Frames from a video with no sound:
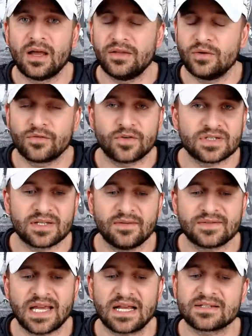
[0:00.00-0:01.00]
University of
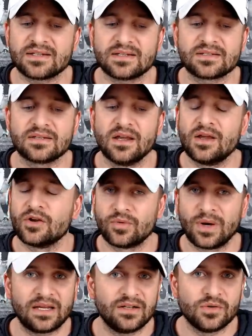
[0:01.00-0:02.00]
Texas,
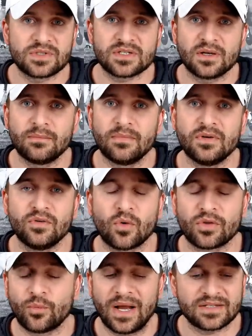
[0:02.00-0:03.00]
Greg Newsome,
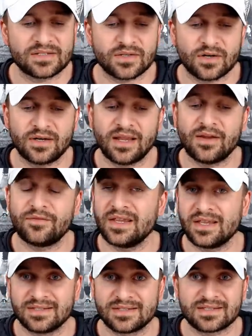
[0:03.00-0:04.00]
Northwestern, if he
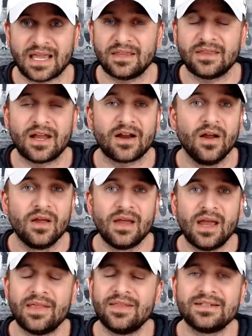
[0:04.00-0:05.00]
can stay there.
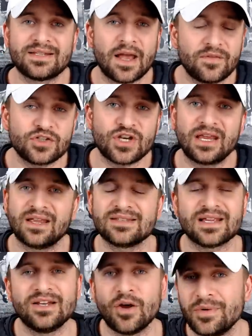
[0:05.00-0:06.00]
And then Tevin
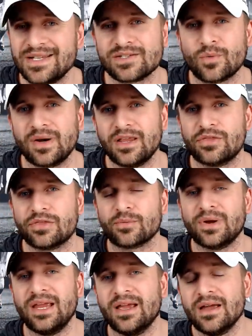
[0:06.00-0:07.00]
Jenkins. I know he's
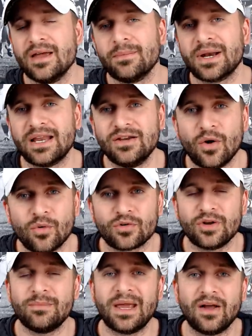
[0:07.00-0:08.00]
23, but I know
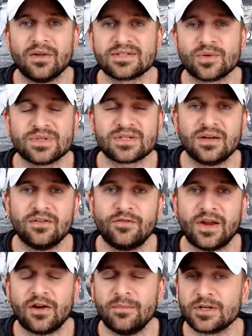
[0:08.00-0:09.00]
Green Bay also is going to
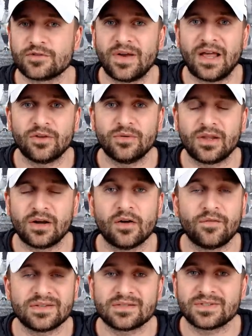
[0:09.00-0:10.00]
very much value that
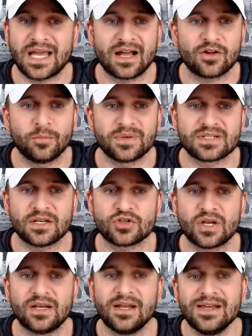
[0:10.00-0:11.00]
offensive tackle
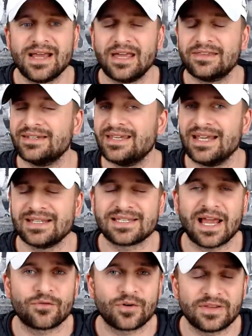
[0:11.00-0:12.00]
position. I think he hits
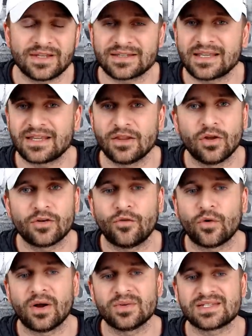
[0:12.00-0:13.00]
everything that they look
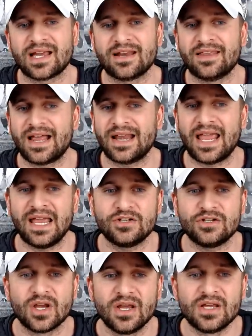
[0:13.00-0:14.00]
for outside of that
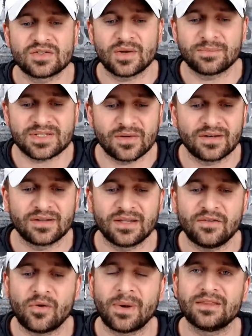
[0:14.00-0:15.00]
age. So I'm still going to
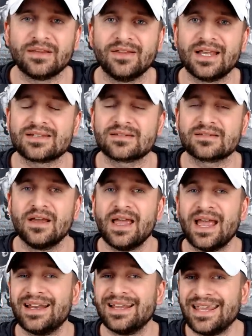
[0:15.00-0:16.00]
leave him on the list.
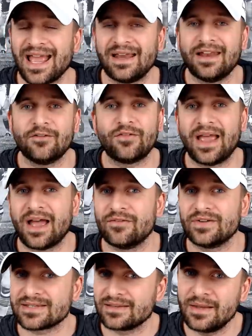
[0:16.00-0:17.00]
And again, if I have
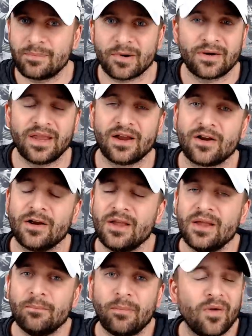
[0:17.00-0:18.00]
a sleeper here,
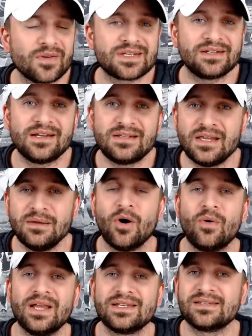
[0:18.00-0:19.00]
Paulson
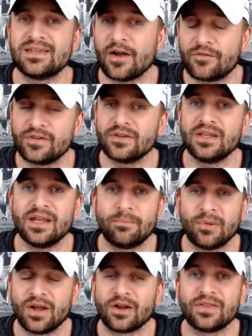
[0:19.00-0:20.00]
Adebo is definitely a
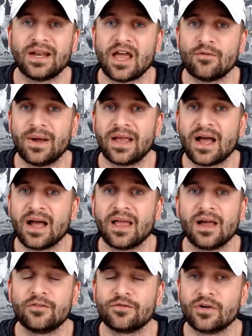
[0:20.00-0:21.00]
player that I have my eye
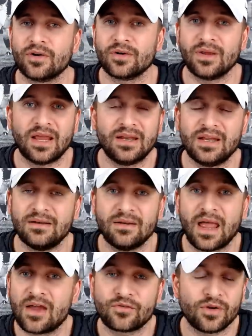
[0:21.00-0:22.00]
on for hitting
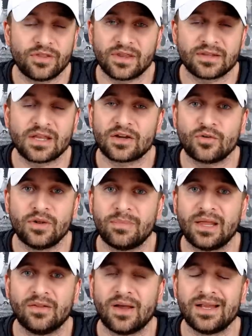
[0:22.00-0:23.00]
everything that Green
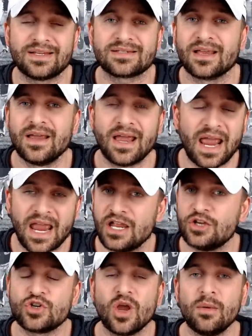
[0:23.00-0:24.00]
Bay likes.
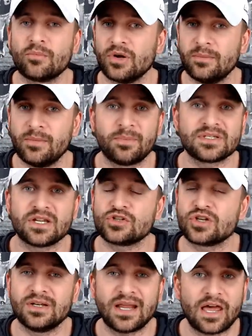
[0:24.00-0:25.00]
Age, premium
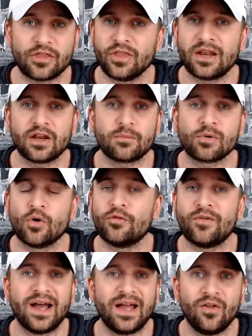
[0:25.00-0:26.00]
position, athletic
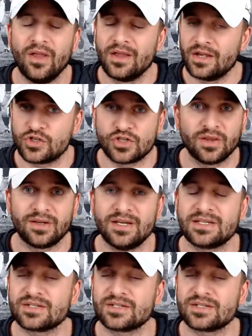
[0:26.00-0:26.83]
profile, agility